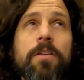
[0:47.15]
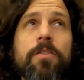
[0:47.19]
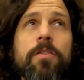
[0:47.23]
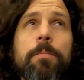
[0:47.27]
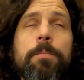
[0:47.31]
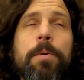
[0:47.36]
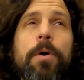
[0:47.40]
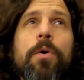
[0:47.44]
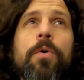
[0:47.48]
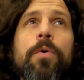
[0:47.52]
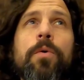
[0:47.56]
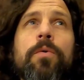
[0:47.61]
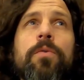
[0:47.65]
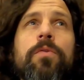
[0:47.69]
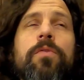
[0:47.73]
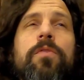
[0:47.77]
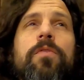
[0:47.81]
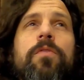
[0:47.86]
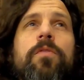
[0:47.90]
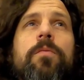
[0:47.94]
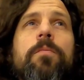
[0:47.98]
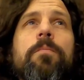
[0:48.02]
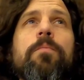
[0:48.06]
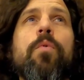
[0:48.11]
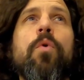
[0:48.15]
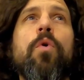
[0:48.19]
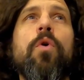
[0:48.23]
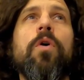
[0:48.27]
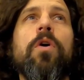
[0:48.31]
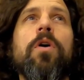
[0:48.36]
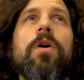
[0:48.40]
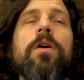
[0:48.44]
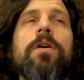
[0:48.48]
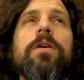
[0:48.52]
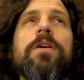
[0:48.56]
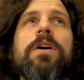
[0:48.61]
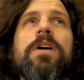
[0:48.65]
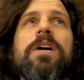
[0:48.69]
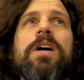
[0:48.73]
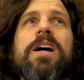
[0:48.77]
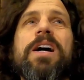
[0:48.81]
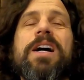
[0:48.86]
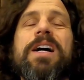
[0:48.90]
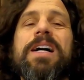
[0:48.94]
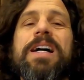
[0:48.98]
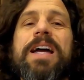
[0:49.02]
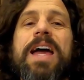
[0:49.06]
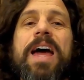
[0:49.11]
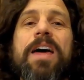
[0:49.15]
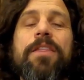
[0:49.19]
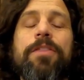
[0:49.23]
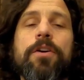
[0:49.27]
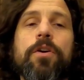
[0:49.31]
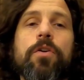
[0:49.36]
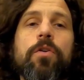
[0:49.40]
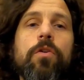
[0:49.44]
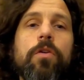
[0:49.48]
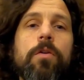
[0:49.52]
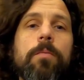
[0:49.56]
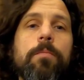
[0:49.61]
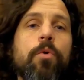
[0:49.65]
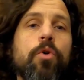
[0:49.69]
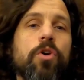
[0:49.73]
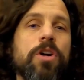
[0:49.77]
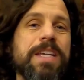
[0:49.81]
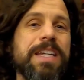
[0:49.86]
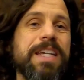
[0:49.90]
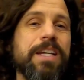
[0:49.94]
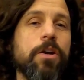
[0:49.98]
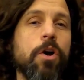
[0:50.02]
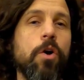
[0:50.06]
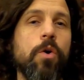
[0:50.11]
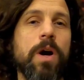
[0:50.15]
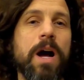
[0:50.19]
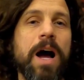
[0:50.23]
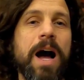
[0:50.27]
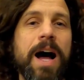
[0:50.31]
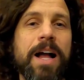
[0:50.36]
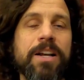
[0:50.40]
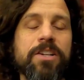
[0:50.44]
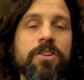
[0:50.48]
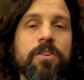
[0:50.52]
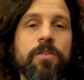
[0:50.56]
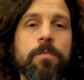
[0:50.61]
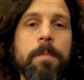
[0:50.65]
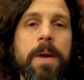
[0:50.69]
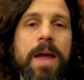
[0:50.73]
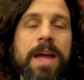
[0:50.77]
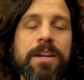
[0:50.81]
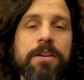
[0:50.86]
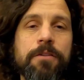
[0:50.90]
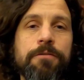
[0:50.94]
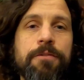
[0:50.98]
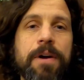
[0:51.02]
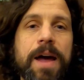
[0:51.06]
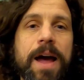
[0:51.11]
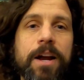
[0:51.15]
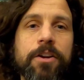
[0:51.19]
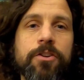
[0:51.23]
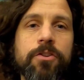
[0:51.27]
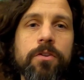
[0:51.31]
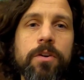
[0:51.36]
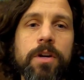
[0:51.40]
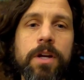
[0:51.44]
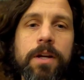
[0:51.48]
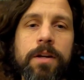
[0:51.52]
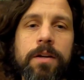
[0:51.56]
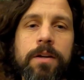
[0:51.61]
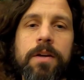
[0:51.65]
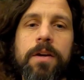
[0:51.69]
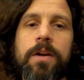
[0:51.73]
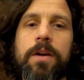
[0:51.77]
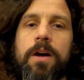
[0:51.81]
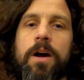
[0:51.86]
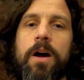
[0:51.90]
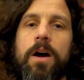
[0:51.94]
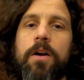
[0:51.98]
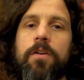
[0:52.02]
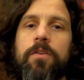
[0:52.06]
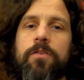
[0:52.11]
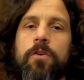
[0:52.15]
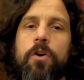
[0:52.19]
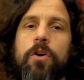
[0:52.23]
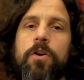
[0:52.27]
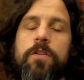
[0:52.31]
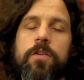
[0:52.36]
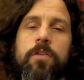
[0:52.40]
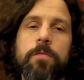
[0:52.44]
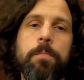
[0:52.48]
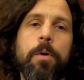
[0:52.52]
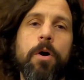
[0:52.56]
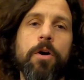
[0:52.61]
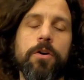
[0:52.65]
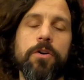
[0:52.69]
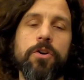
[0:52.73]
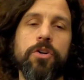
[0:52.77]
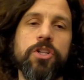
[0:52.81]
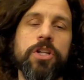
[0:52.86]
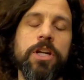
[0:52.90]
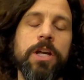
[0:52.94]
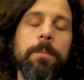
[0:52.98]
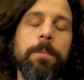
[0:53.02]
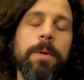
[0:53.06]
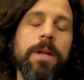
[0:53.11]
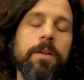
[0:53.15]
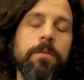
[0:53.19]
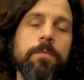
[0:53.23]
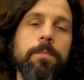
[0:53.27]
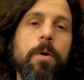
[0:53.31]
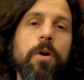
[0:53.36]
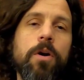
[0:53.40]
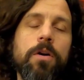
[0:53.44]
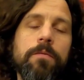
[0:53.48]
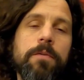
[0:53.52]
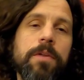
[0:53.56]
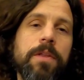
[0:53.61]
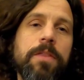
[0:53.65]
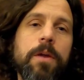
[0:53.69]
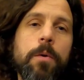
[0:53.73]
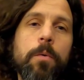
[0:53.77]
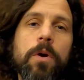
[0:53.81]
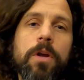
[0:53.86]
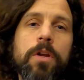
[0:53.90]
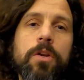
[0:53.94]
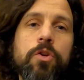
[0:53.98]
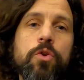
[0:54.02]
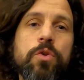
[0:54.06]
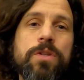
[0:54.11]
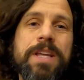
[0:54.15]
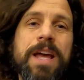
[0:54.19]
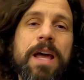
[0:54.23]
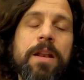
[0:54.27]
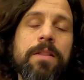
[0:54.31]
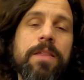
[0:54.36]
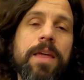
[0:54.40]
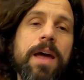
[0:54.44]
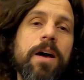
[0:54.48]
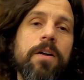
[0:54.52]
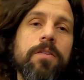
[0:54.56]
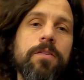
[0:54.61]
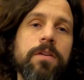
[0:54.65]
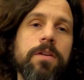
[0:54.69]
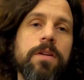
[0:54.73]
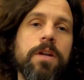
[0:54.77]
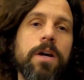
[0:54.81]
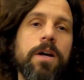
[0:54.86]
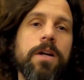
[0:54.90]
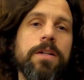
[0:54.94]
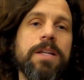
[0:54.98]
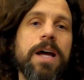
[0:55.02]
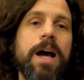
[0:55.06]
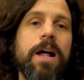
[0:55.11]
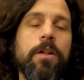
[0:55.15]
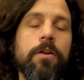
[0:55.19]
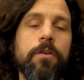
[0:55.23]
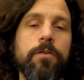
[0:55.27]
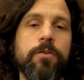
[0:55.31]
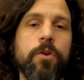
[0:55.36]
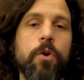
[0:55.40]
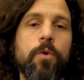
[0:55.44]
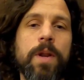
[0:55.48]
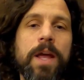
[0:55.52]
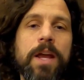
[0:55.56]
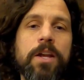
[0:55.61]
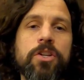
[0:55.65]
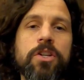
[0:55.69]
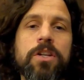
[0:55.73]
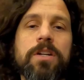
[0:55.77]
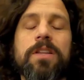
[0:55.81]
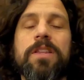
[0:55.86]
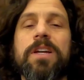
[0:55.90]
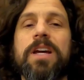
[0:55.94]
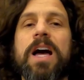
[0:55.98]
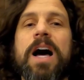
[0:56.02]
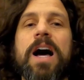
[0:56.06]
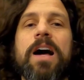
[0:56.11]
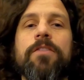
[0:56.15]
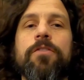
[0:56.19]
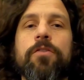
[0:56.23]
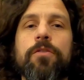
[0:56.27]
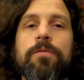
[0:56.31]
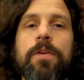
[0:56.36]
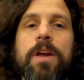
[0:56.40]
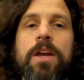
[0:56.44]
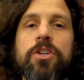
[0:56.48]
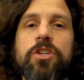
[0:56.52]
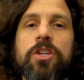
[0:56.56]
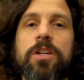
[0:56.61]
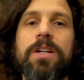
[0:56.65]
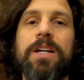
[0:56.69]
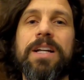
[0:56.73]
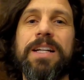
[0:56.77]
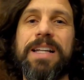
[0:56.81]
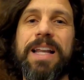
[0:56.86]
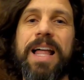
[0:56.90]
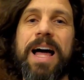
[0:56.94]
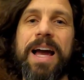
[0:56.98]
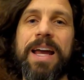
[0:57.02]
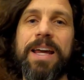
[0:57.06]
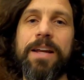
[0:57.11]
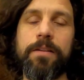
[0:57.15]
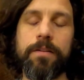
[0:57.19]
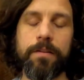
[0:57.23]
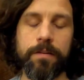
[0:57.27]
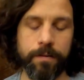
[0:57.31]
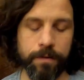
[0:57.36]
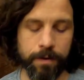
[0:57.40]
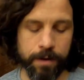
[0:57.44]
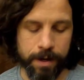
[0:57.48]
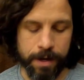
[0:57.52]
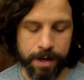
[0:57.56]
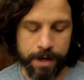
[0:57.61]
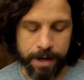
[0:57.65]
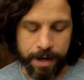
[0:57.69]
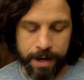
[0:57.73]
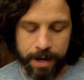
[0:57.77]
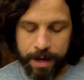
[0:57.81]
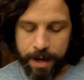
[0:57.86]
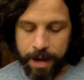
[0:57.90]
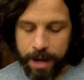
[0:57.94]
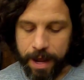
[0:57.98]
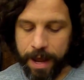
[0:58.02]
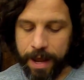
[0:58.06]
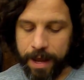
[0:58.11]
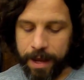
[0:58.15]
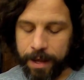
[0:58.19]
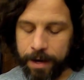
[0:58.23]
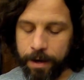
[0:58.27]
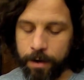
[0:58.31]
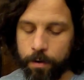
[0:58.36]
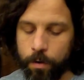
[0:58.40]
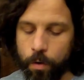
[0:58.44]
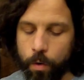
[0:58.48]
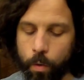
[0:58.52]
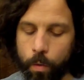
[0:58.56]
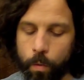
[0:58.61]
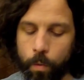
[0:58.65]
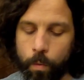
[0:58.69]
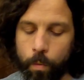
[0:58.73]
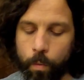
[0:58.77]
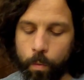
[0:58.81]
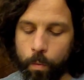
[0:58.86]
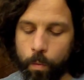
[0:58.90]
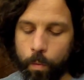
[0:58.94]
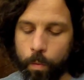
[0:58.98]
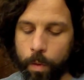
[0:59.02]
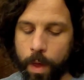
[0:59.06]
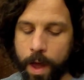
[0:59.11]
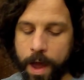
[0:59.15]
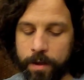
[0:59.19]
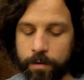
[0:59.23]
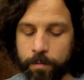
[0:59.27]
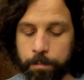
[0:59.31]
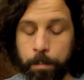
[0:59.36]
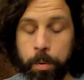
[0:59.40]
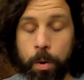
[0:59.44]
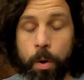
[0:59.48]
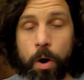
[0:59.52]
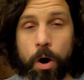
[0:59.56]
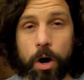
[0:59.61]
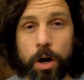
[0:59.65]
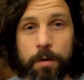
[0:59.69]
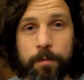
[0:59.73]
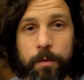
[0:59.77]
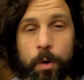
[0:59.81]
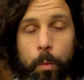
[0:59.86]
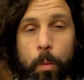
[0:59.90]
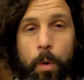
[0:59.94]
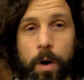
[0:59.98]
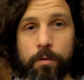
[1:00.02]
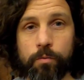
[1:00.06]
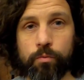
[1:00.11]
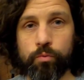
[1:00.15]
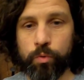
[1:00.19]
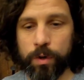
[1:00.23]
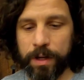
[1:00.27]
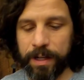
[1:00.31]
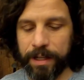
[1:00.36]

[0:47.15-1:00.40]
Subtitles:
suppose more ethical, more eco-conscious manufacturing, started this partnership, and as part of it they were going to do $10,000 donation to the Conservation Alliance. And as part of it, what